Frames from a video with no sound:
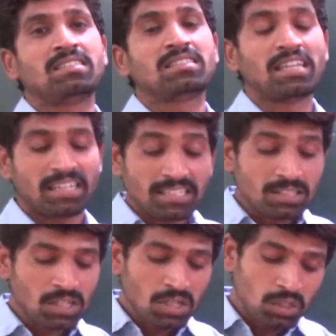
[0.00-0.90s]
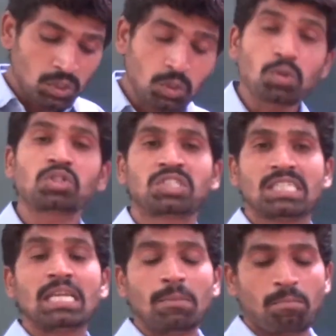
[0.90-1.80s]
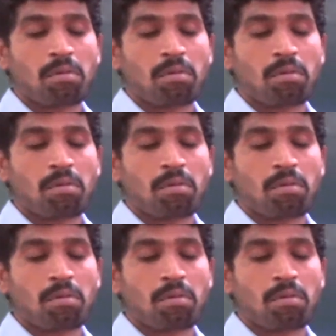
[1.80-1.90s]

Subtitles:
that is social